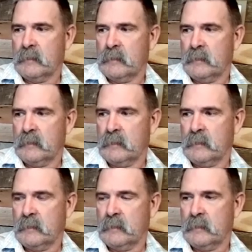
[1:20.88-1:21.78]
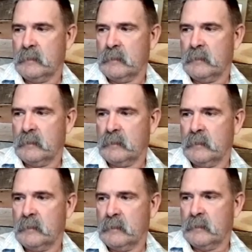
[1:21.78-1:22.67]

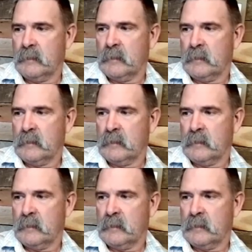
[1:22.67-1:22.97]
[no speech]